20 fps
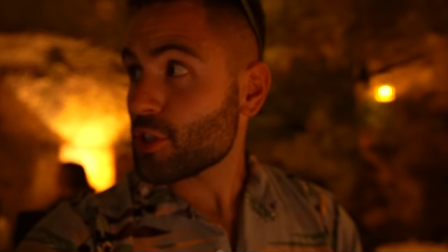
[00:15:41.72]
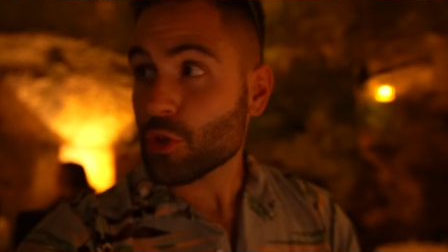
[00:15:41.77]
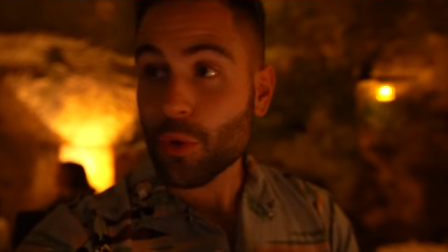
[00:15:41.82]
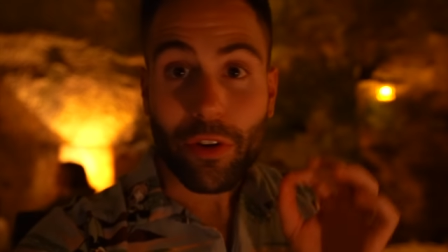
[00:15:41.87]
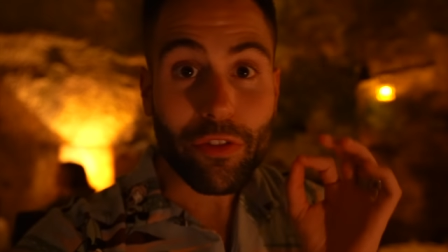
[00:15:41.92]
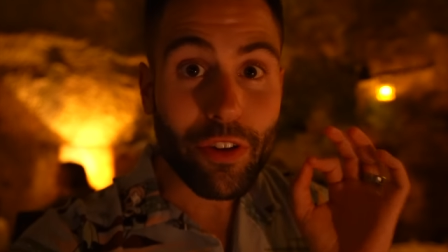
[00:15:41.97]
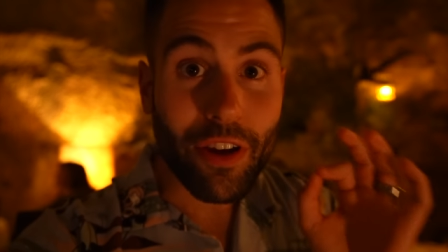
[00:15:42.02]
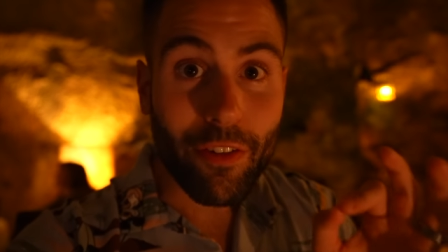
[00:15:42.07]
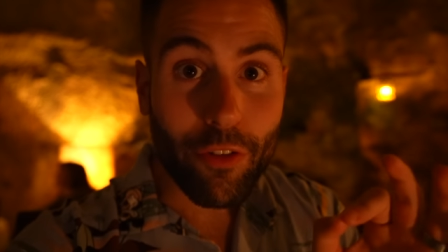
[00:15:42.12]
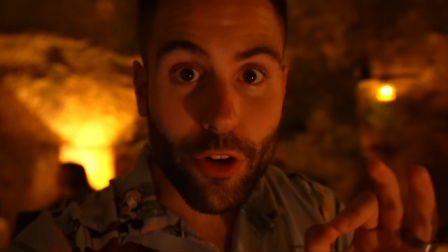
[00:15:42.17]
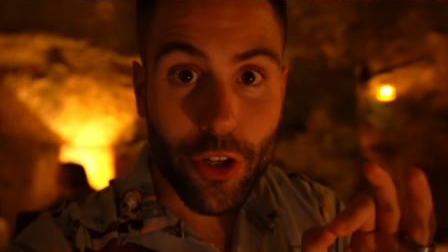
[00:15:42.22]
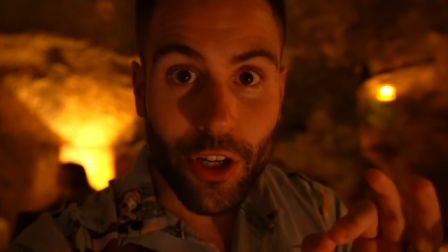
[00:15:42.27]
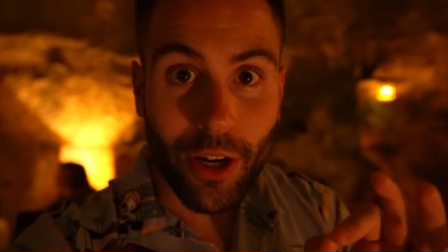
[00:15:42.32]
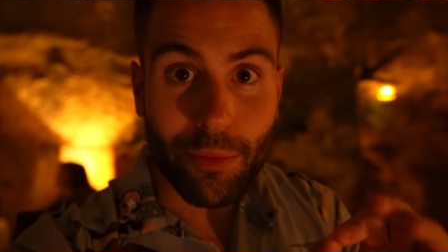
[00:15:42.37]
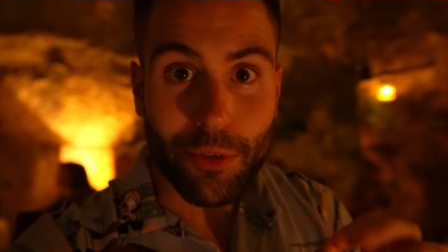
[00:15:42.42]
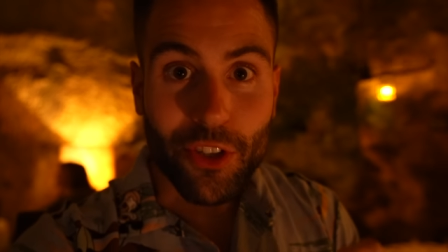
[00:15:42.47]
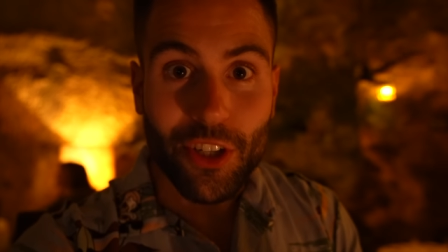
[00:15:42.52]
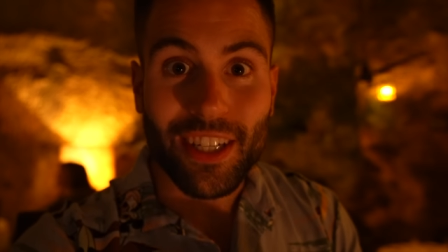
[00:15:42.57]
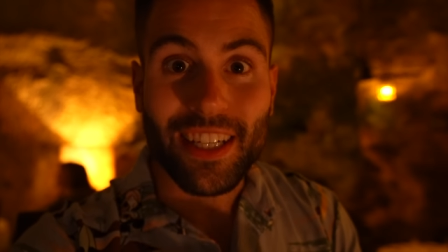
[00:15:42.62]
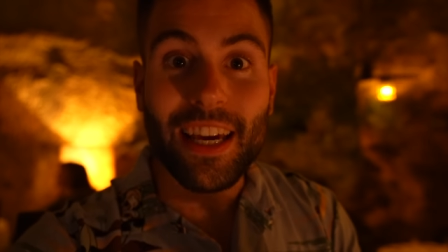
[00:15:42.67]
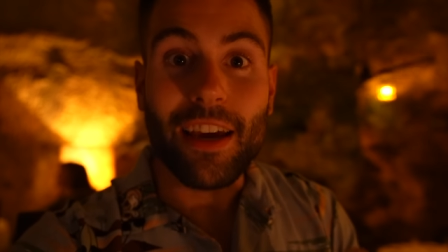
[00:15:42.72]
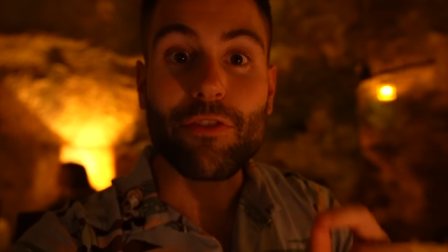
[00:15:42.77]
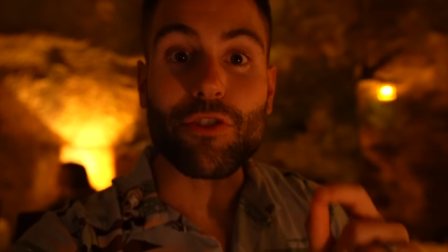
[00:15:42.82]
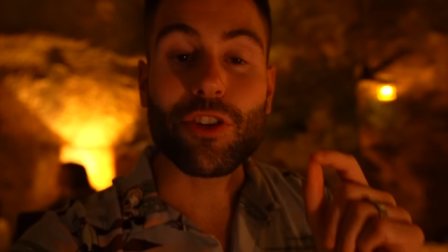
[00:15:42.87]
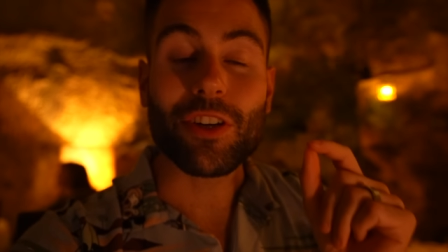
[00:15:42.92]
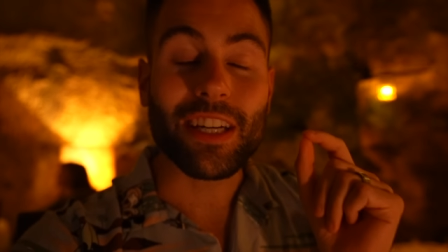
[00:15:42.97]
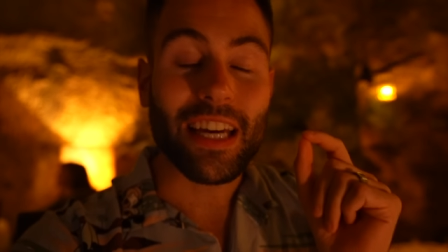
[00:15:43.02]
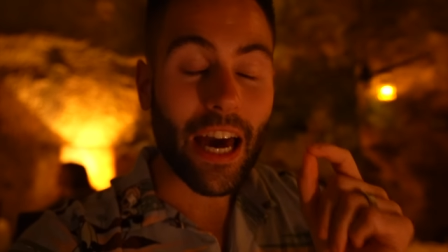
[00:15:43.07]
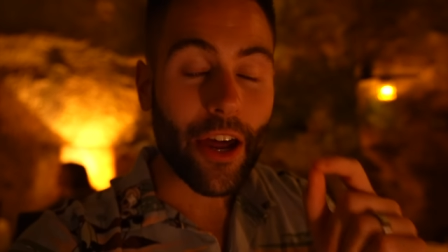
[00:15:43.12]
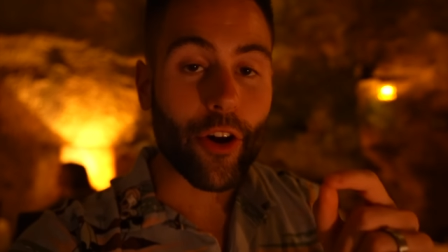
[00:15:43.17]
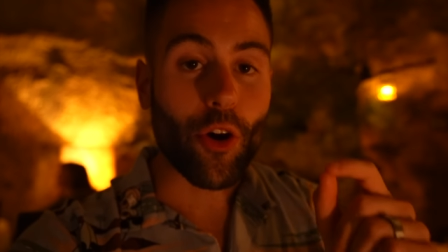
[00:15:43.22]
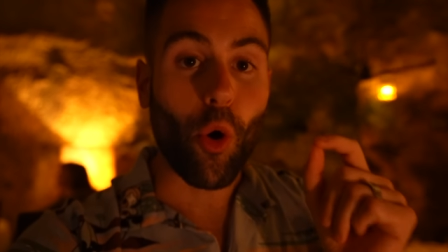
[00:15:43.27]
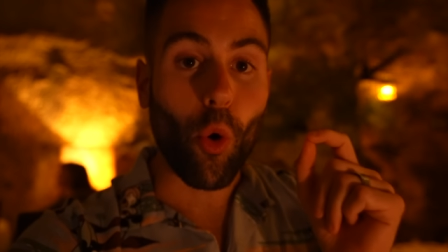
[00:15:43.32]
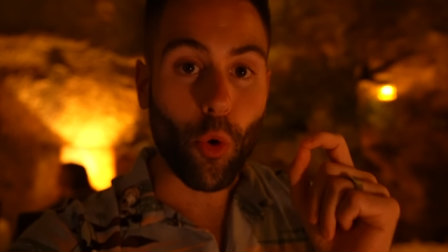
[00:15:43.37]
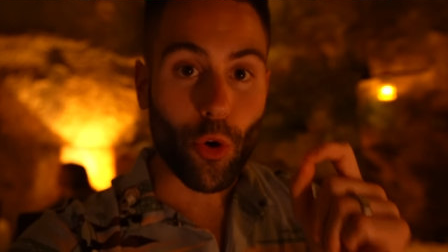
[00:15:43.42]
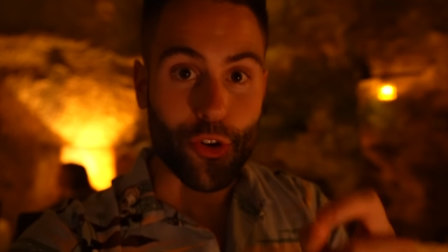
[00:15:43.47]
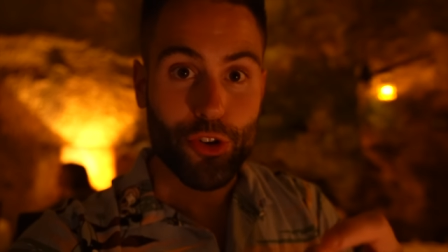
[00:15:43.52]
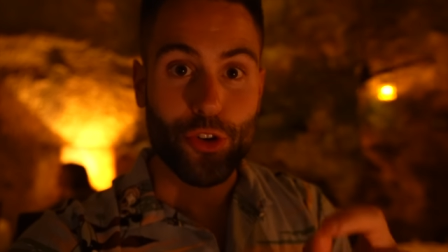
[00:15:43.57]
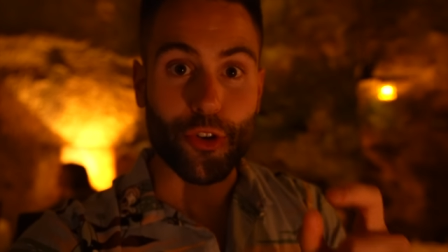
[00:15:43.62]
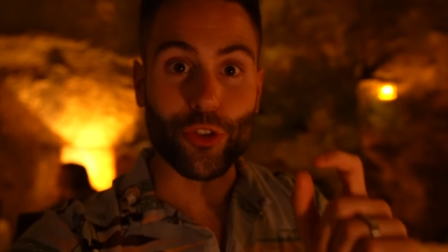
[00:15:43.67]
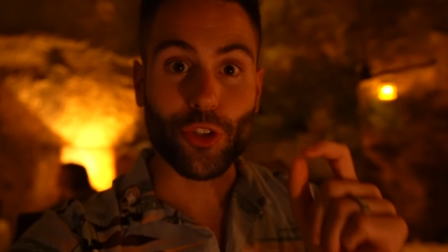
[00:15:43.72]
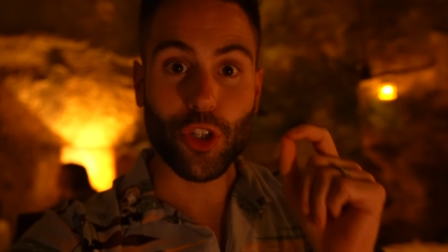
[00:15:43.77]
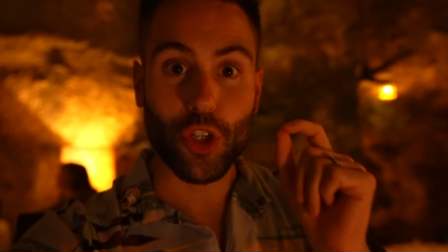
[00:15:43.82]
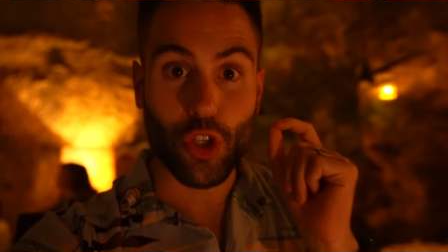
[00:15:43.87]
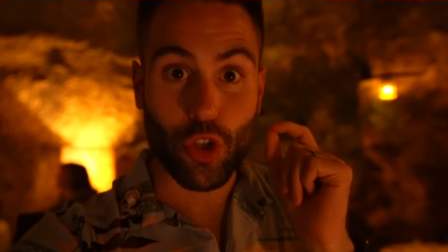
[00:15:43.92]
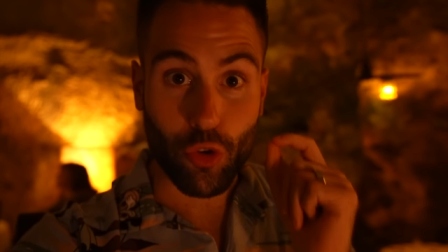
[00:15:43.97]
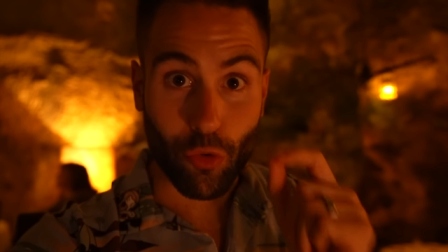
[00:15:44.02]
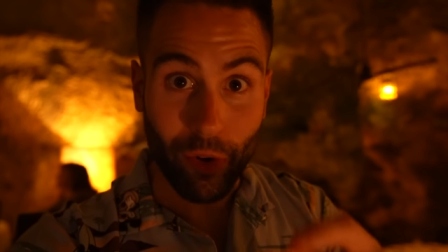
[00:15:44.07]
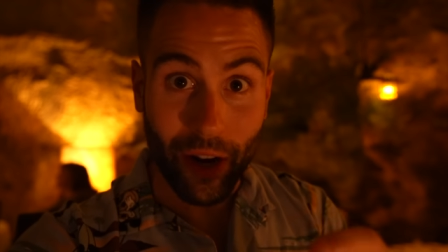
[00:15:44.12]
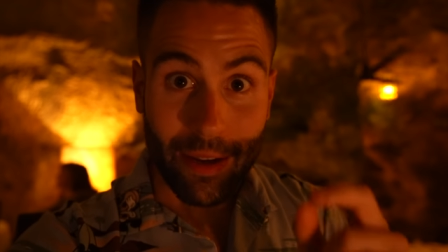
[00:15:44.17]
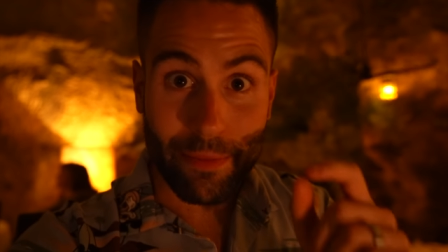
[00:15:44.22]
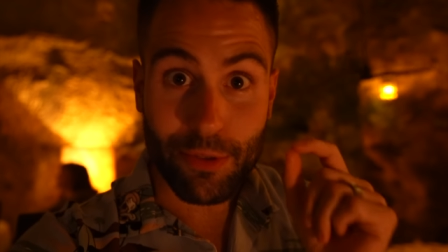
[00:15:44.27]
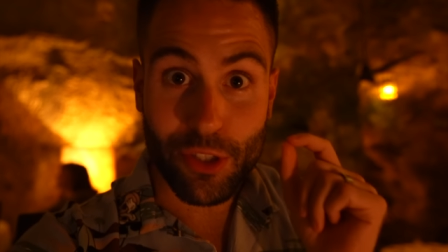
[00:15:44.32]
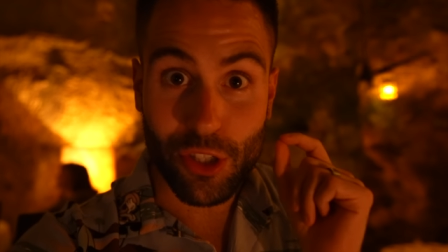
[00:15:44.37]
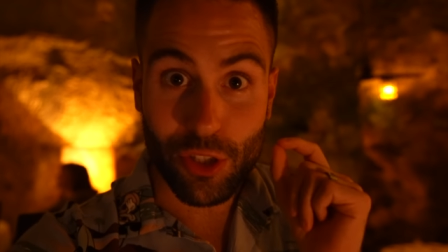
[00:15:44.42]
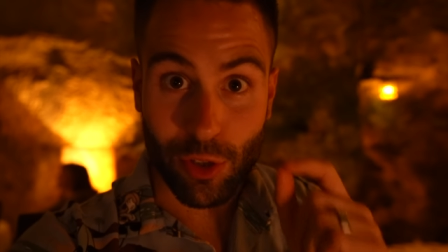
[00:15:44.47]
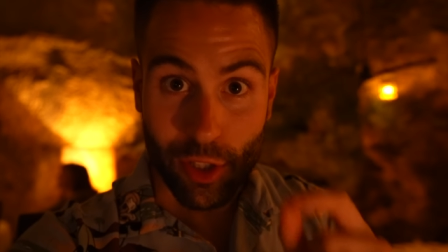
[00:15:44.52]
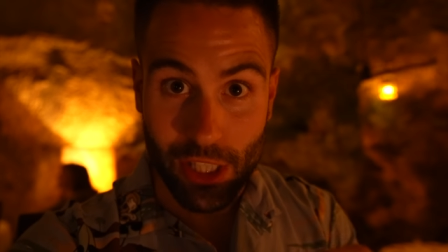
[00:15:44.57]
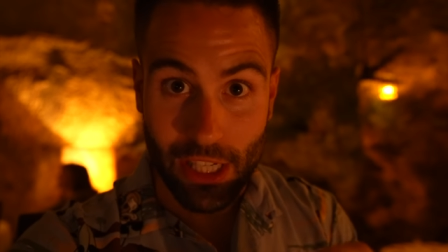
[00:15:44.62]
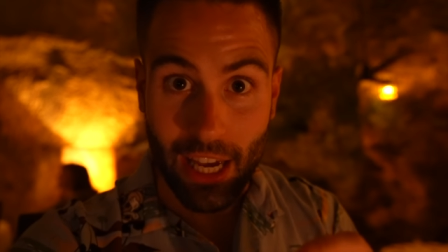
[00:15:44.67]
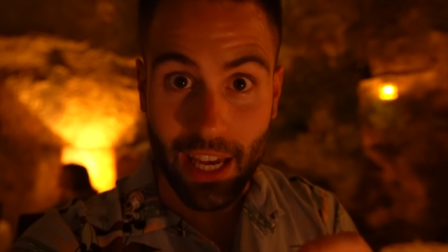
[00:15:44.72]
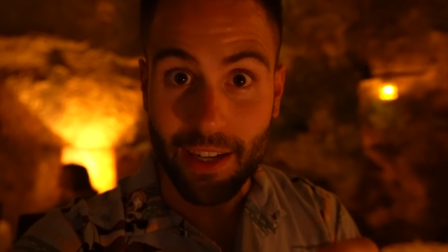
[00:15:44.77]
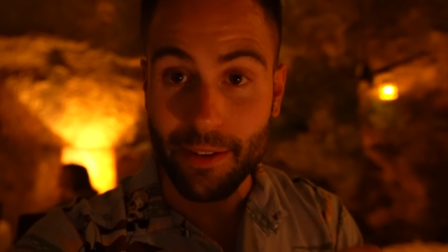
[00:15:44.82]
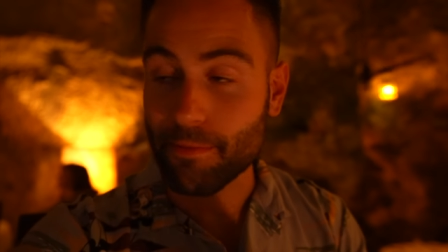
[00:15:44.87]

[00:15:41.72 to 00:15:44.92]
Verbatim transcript: So if you ever come to the cave, you gotta order the crepe Suzette